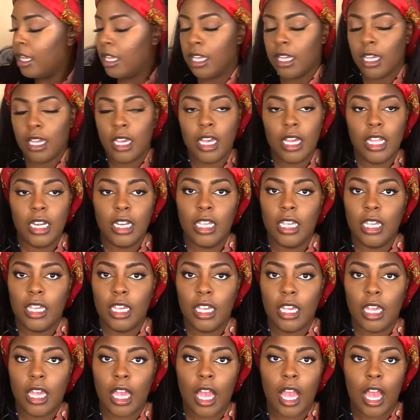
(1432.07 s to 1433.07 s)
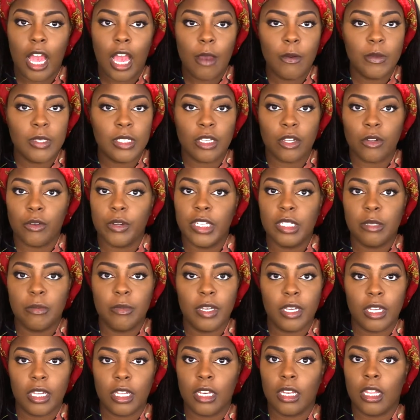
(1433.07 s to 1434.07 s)
Honey, I was a grease
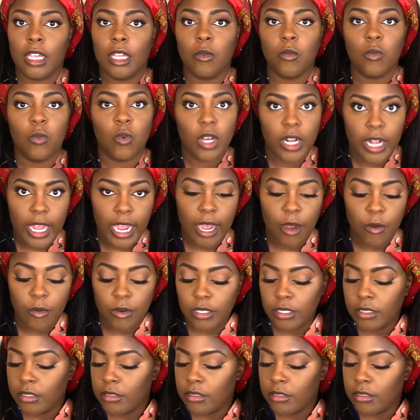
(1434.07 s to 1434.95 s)
bucket in 1 hour.